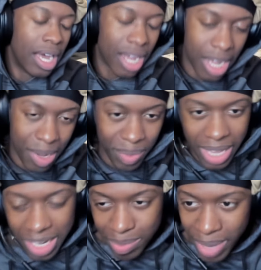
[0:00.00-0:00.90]

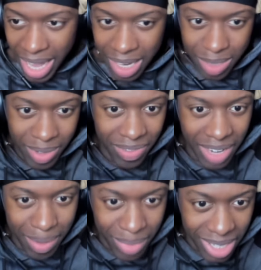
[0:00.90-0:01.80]
Glad he's back. It's been
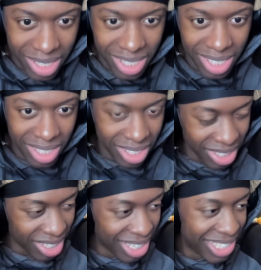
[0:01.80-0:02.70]
5 months.
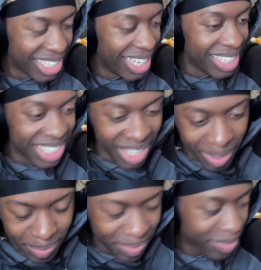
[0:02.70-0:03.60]
You know what I'm saying?
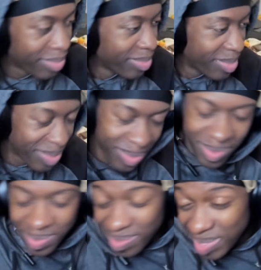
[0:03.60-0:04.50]
So,
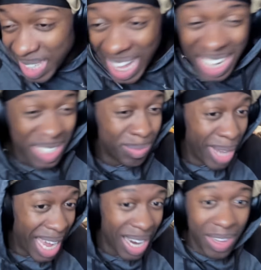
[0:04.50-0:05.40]
glad he's
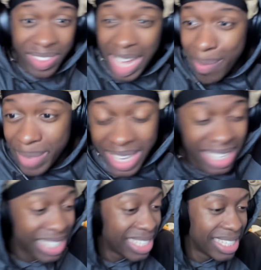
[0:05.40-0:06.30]
back. Hope that
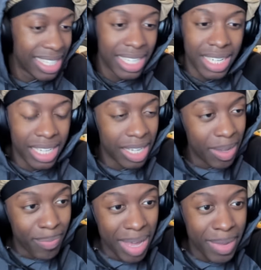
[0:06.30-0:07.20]
means
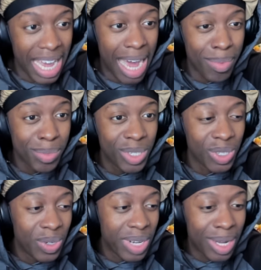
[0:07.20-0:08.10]
maybe album
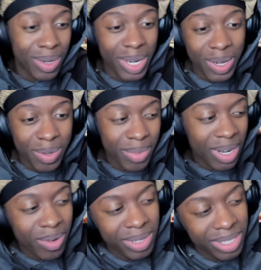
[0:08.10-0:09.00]
soon. I don't know,
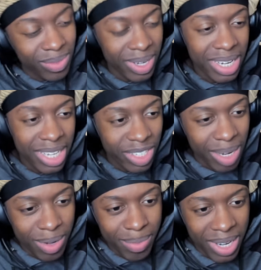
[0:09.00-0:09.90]
bro. When did he
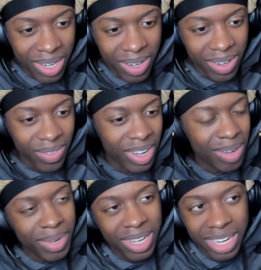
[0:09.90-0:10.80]
drop On My Own? Well,
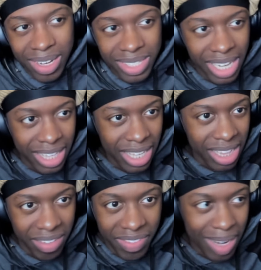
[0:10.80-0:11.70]
On My Own, that was like
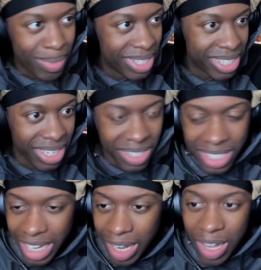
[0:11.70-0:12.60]
literally 5 months ago.
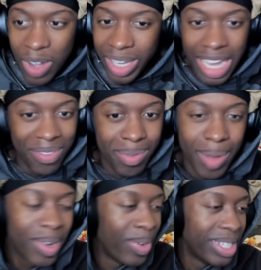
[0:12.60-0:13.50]
So, yeah, we're
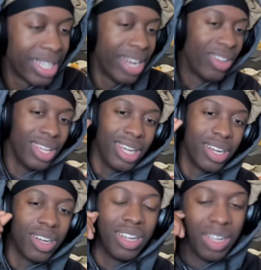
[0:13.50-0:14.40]
probably going to wait till later in the
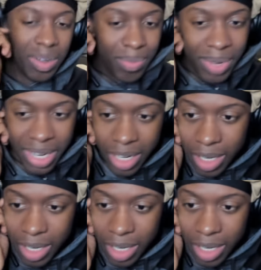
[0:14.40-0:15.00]
year. But